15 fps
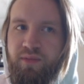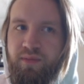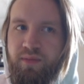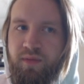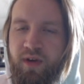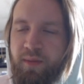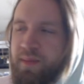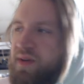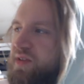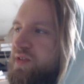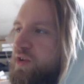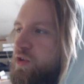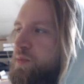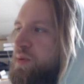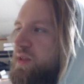
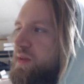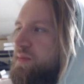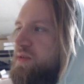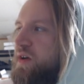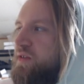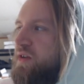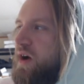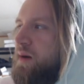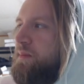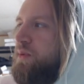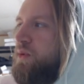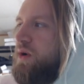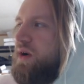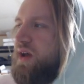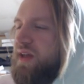Bystials put themselves on
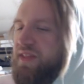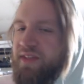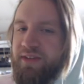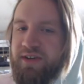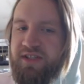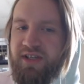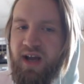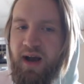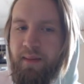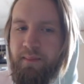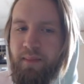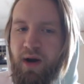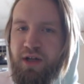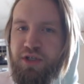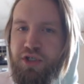board, and then there's not
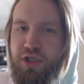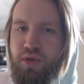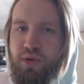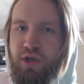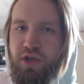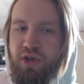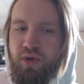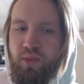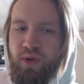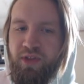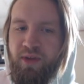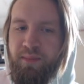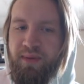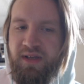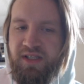much you can do with
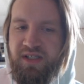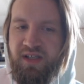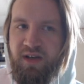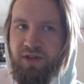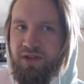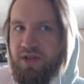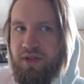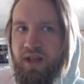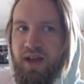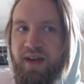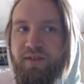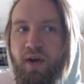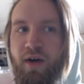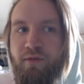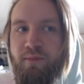the Bystials.
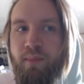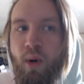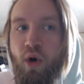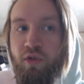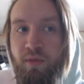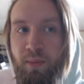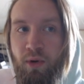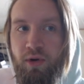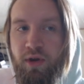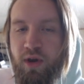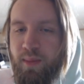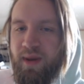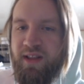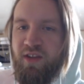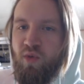If you have multiple, you
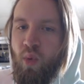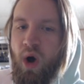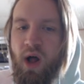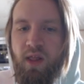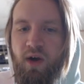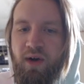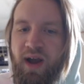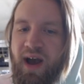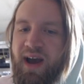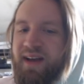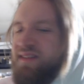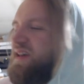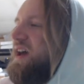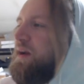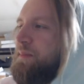can make this Wallow guy
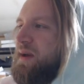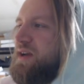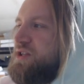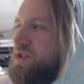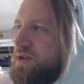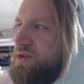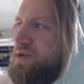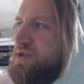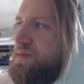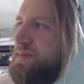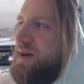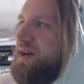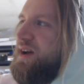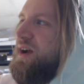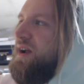attack, make a Zeus,
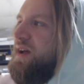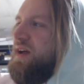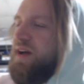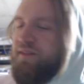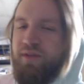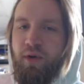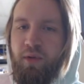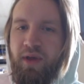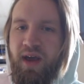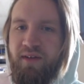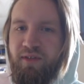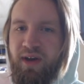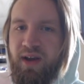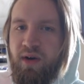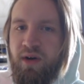but if you only
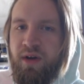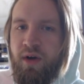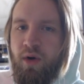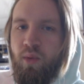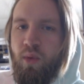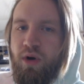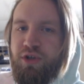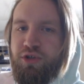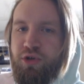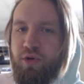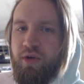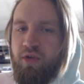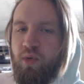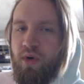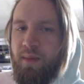have like 1
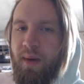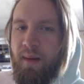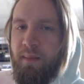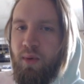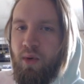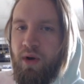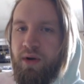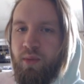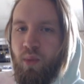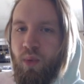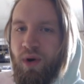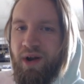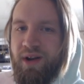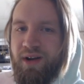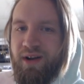Druisworm on board,
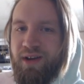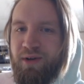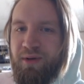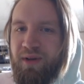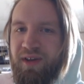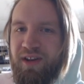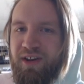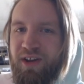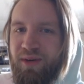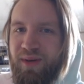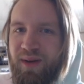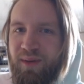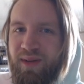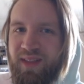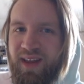what are you really
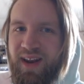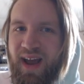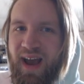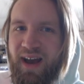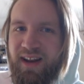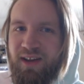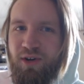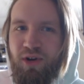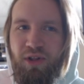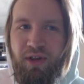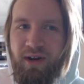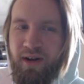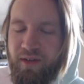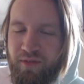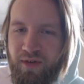doing with it, and how do you
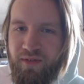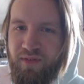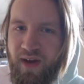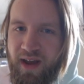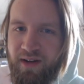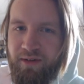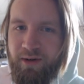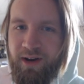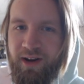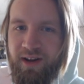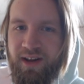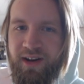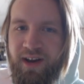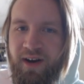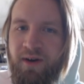clear it for Fenrir,
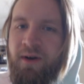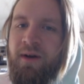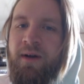you know?